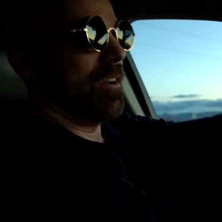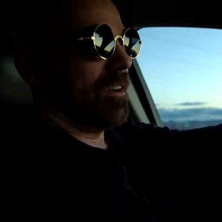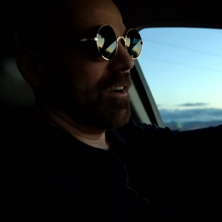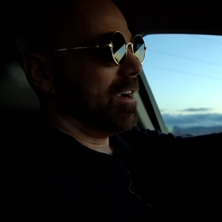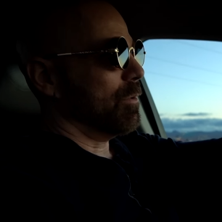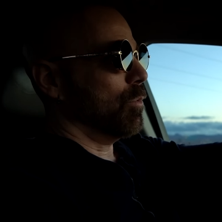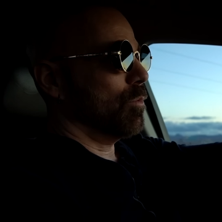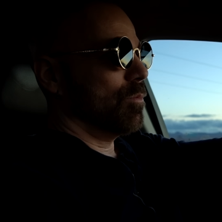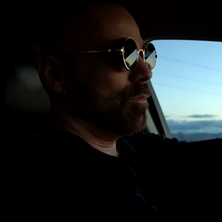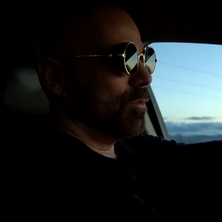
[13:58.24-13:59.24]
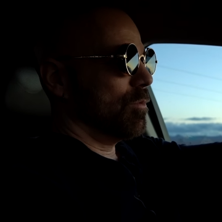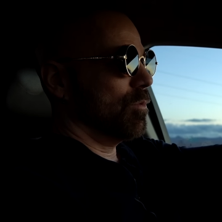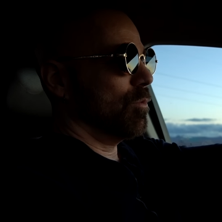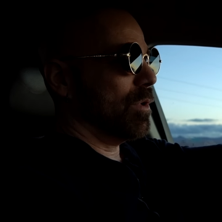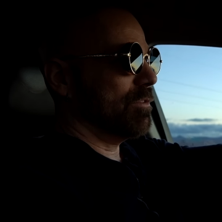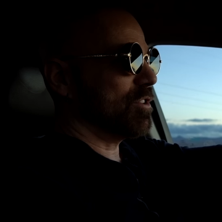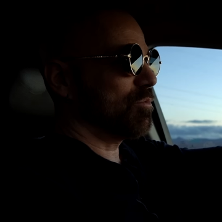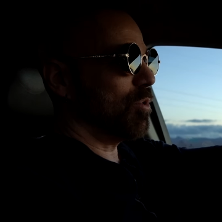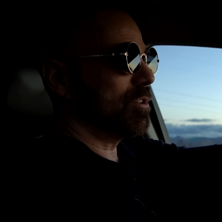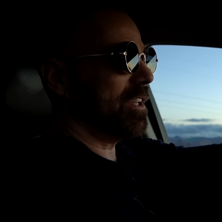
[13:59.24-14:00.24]
All right, we've just
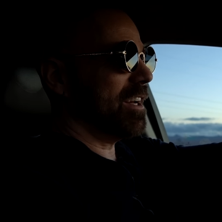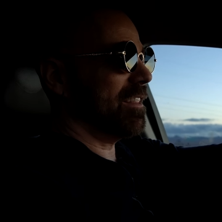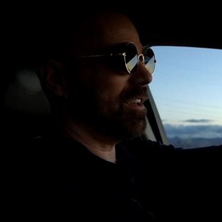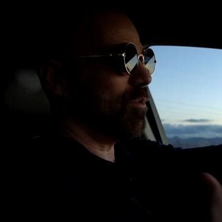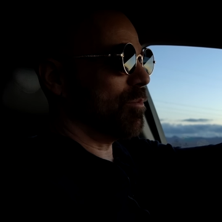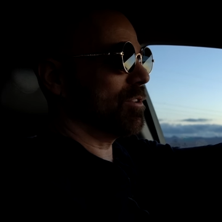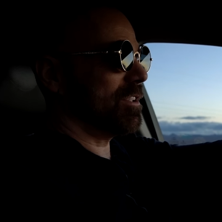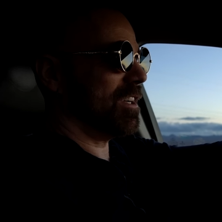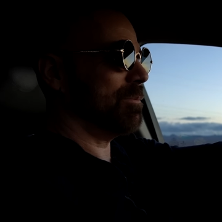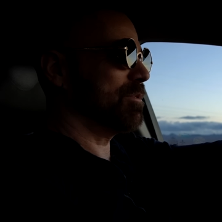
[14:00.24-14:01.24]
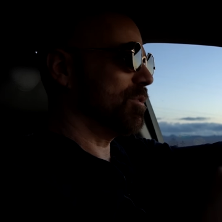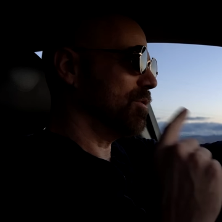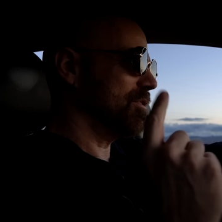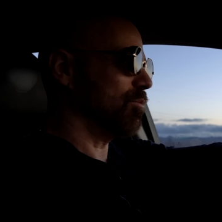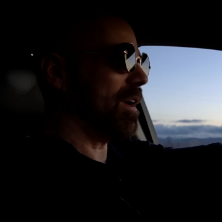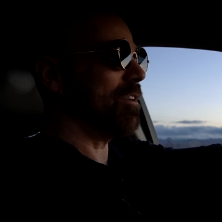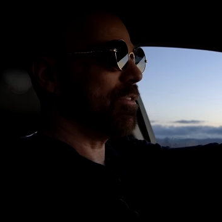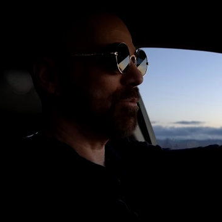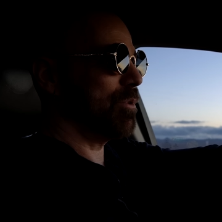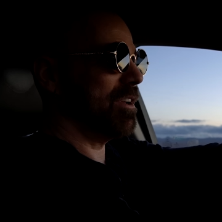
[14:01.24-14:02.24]
rotated them one more time, so it's
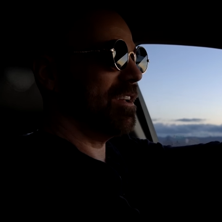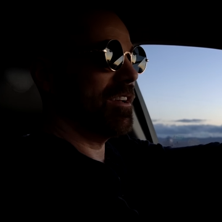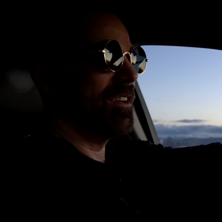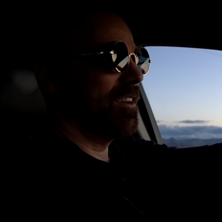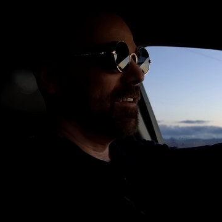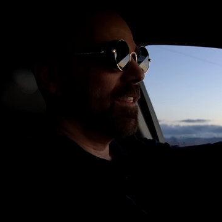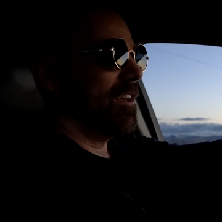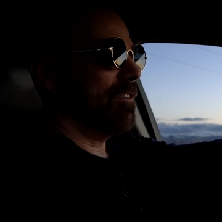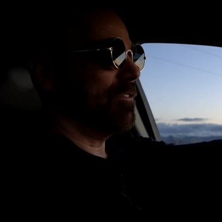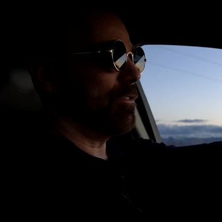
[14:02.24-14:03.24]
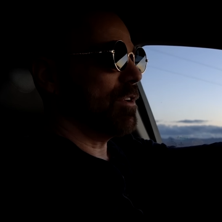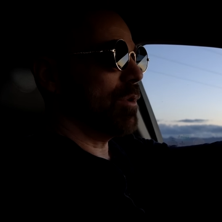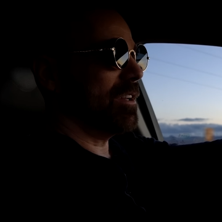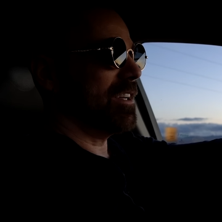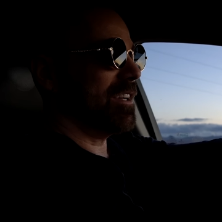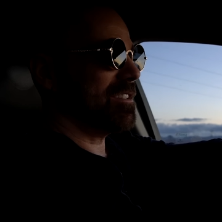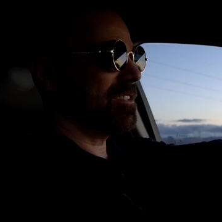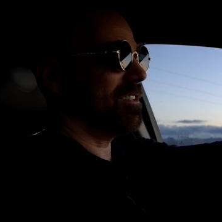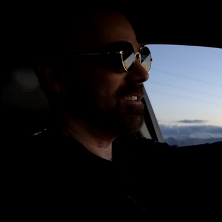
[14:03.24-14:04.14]
round three of the freeway test.